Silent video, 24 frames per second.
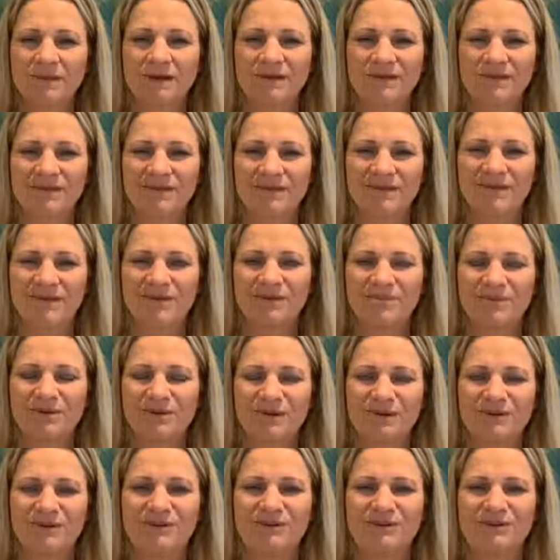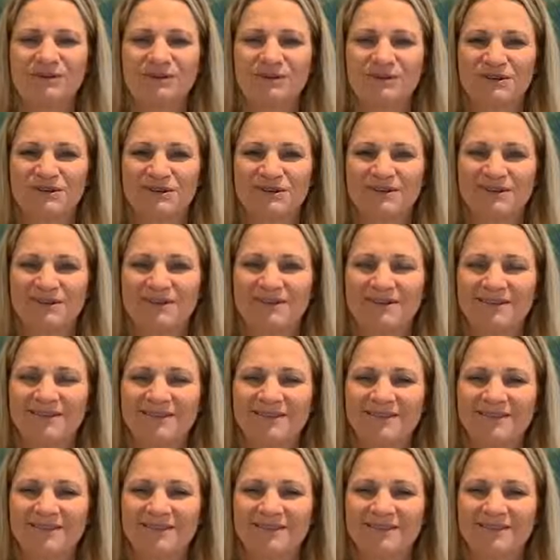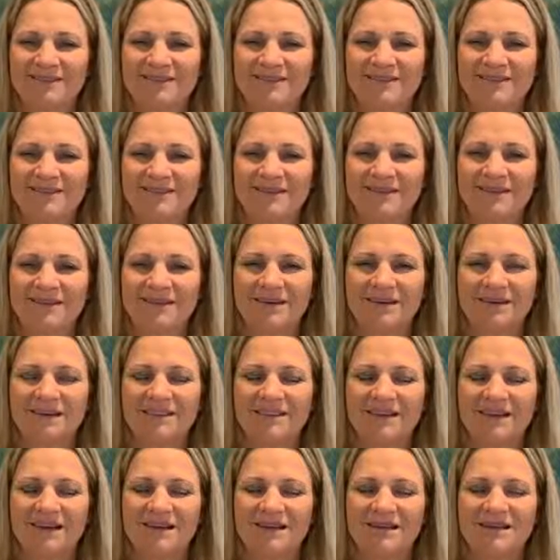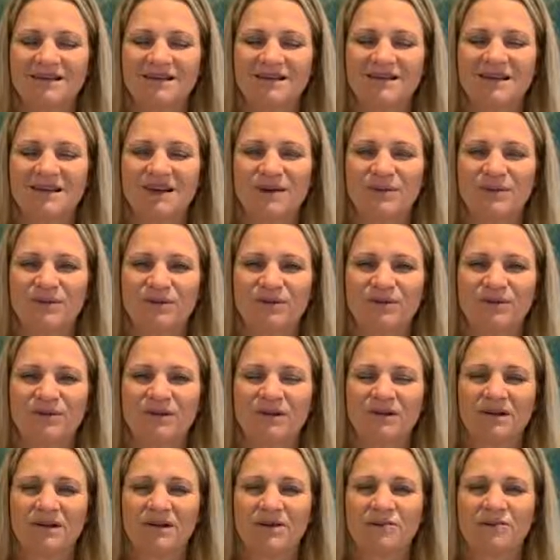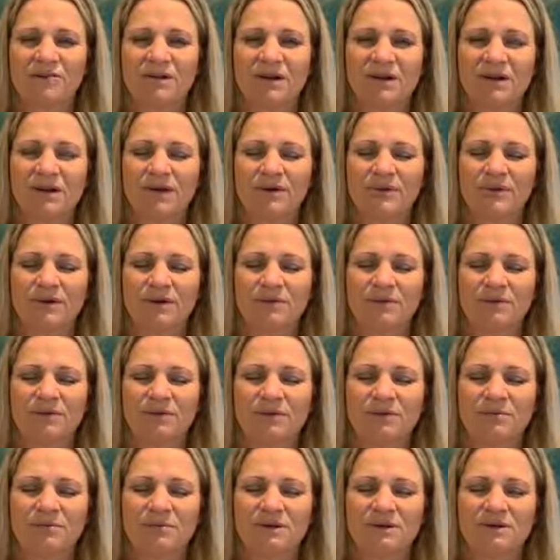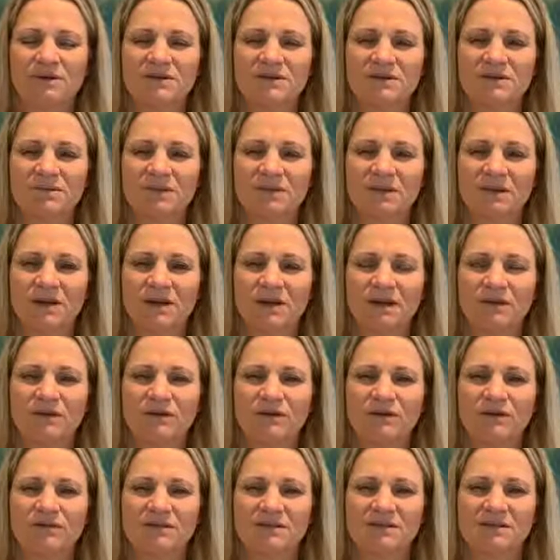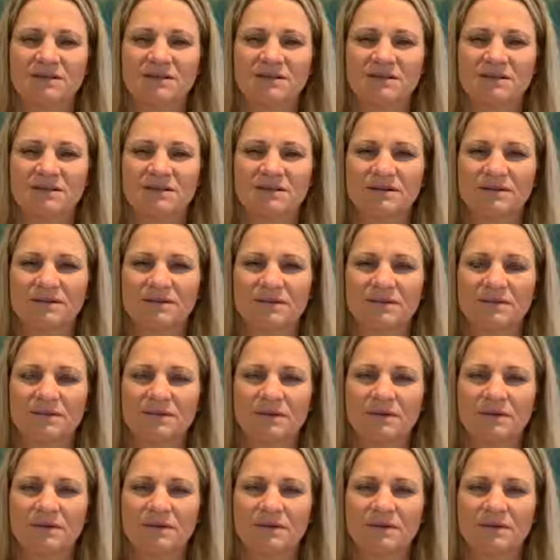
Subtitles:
I invite you to pull out your journal. Take this time with your clear mind while we're in the parasympathetic nervous system.